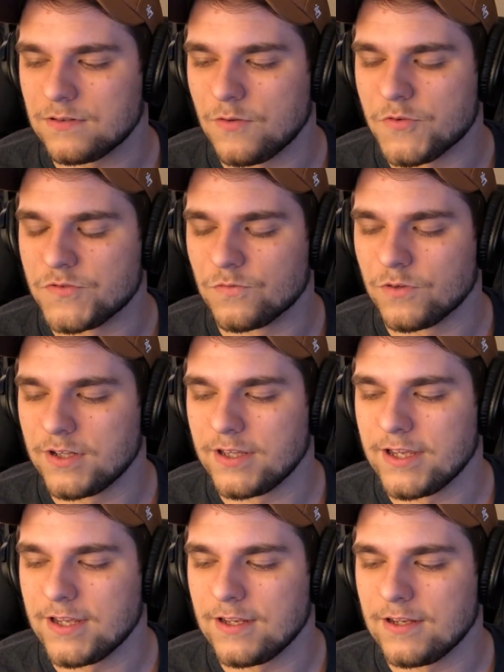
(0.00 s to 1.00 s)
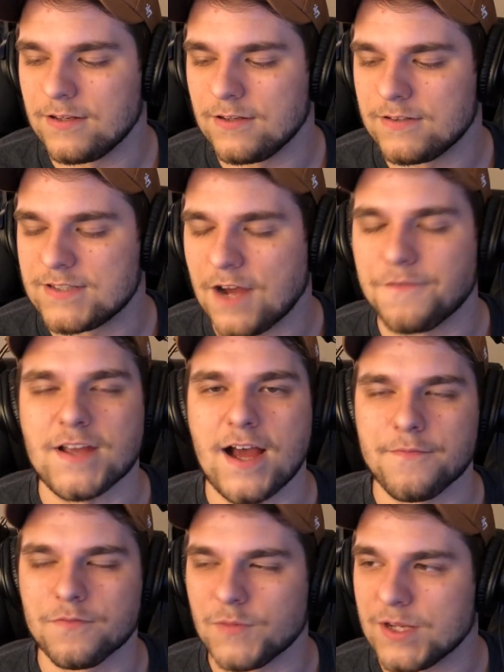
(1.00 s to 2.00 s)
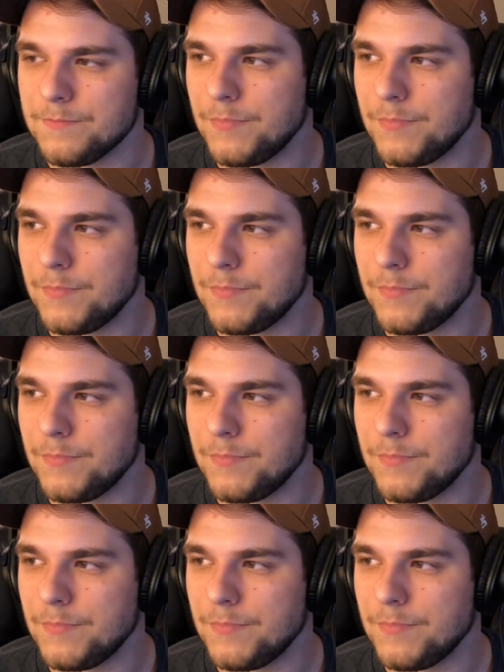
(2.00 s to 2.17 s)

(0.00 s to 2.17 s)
was really tough time for me.